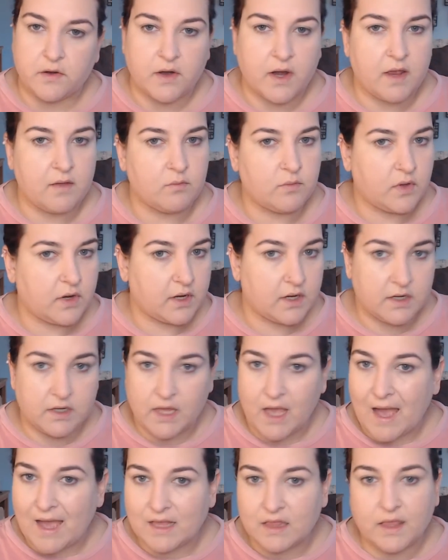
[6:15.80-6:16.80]
I haven't put on any
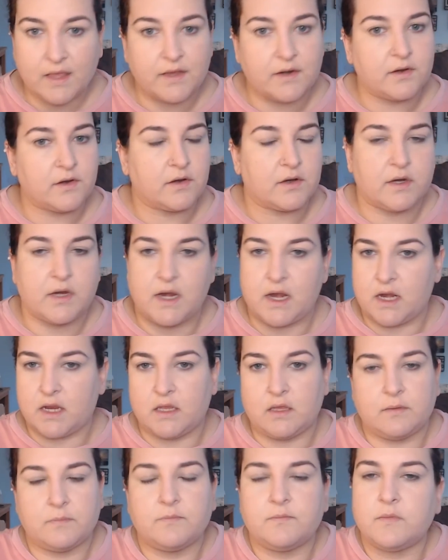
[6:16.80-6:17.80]
highlighter or
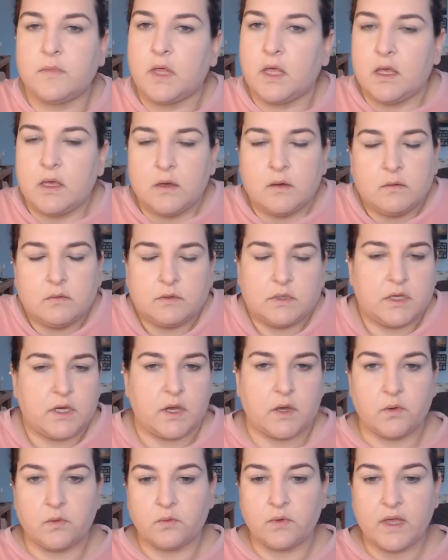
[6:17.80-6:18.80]
any,
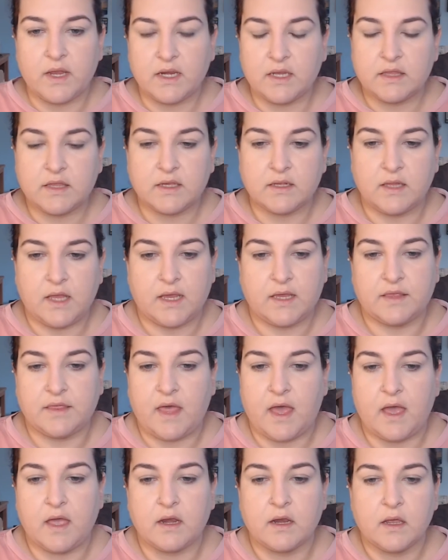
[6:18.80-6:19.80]
anything like
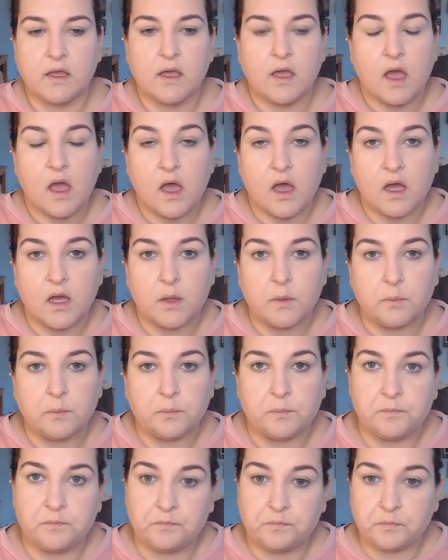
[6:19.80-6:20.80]
that.
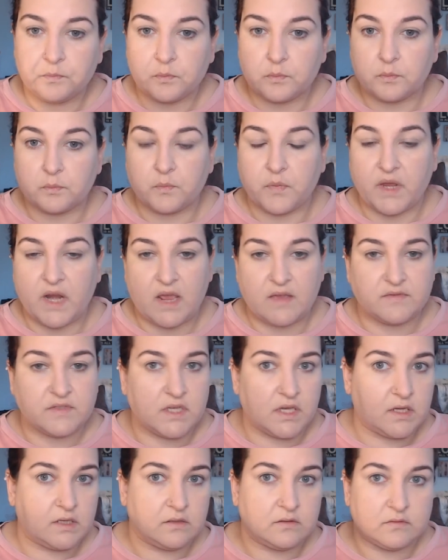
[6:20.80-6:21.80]
But I've
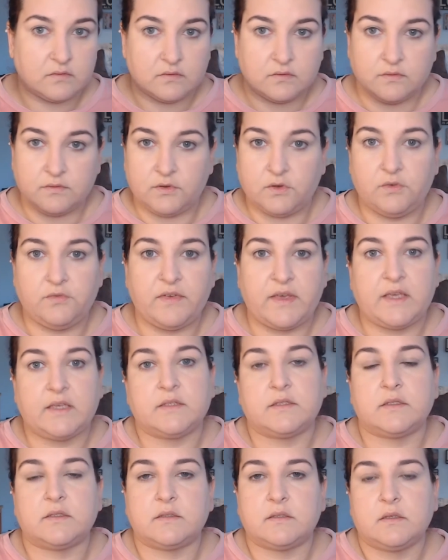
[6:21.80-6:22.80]
done full
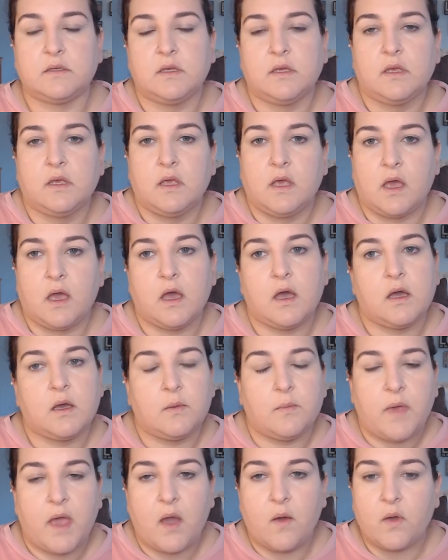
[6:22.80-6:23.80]
face,
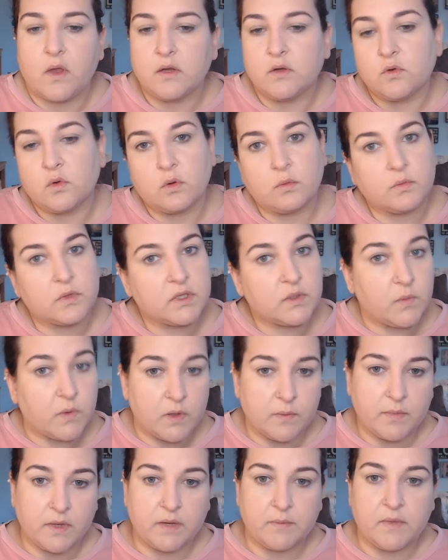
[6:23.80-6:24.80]
how I normally
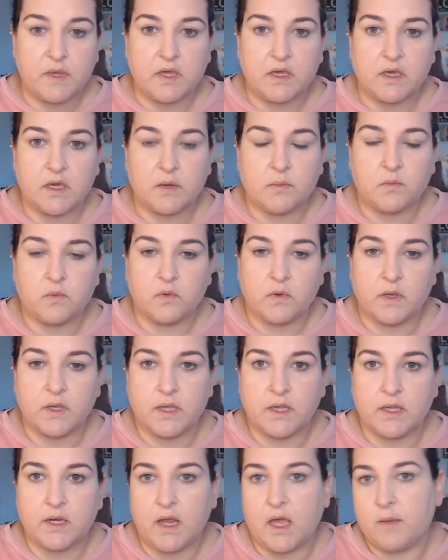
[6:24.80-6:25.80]
wear my makeup
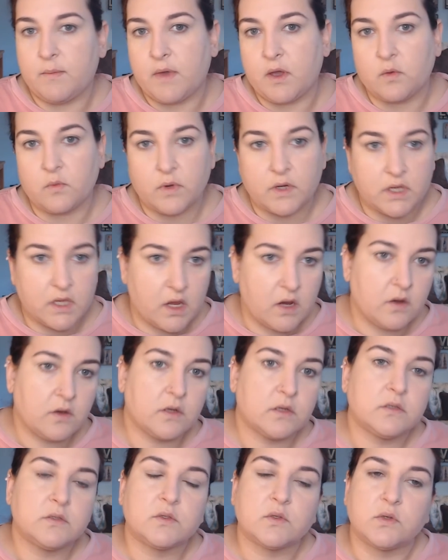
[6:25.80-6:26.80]
when I'm out running
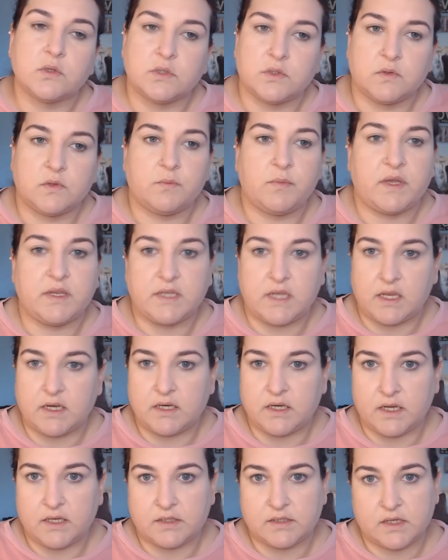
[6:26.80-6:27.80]
errands or doing my
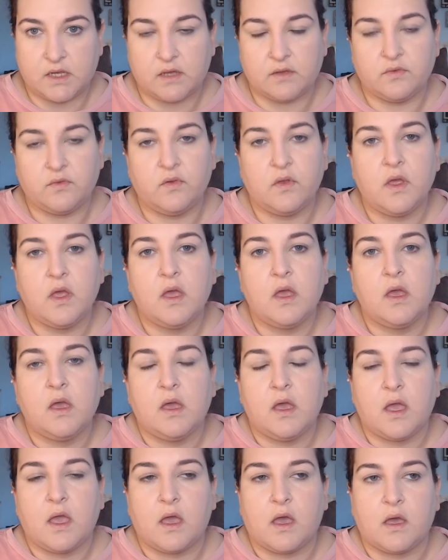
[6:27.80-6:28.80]
day-to-day stuff.
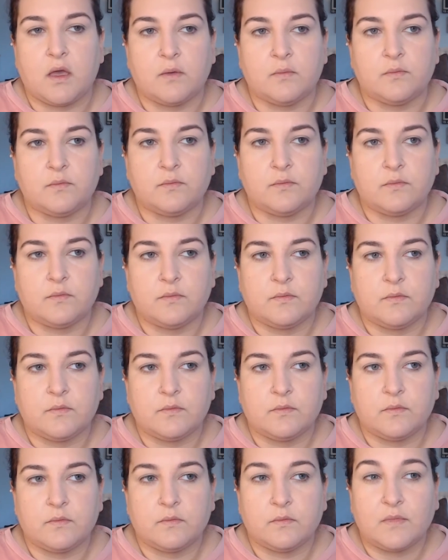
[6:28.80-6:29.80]
And
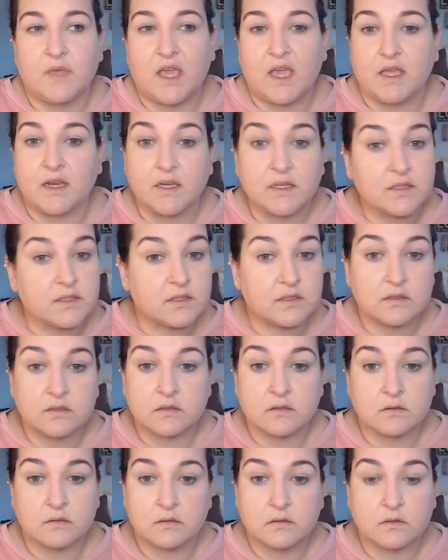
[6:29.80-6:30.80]
it's